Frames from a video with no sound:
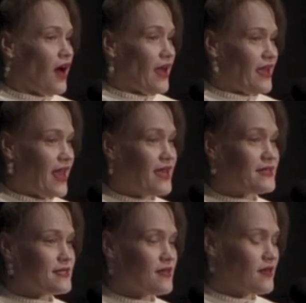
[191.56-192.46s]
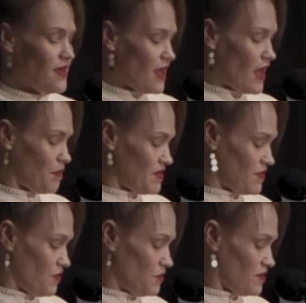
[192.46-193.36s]
I hate
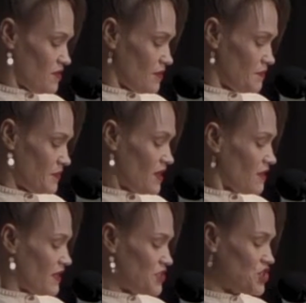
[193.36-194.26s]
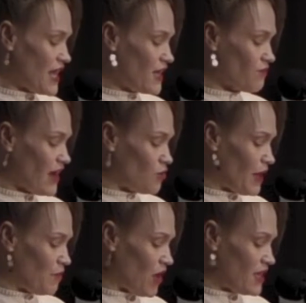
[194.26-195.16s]
episodes. They shake and rattle
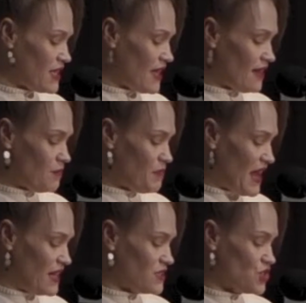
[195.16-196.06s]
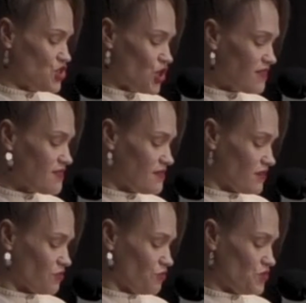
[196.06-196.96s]
my body, and the pain is just as
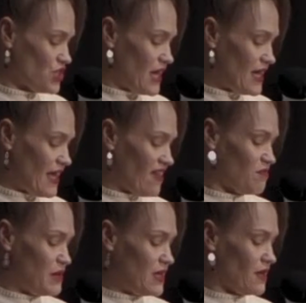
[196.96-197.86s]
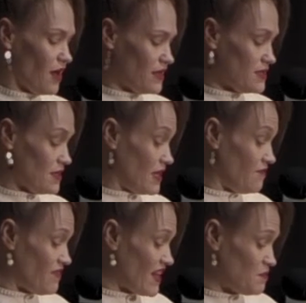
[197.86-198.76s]
excruciating as being cut. In
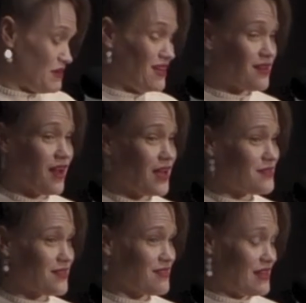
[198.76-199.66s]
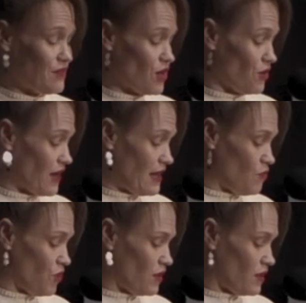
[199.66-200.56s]
fact, being cut doesn't even hurt
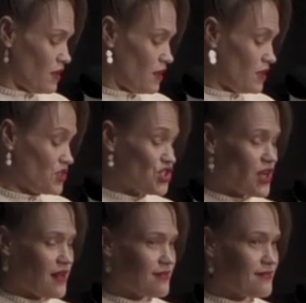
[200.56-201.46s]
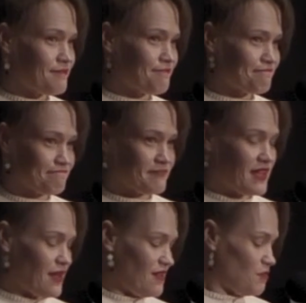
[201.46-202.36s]
anymore. Shots,
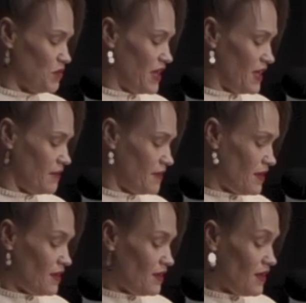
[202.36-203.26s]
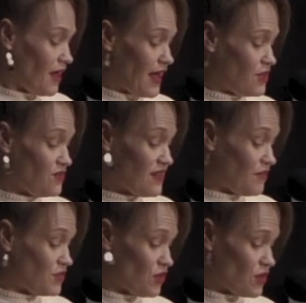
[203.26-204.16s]
kids play. I used to
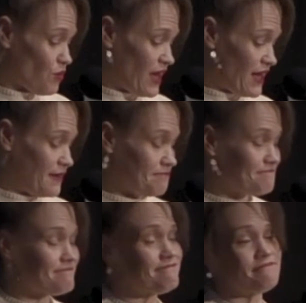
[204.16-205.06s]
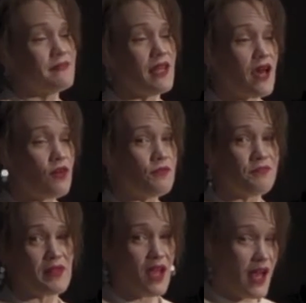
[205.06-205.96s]
have to look away. Now,
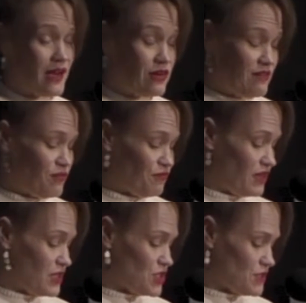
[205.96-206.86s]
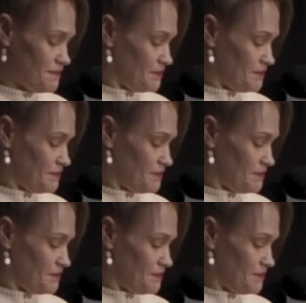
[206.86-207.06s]
I don't even flinch.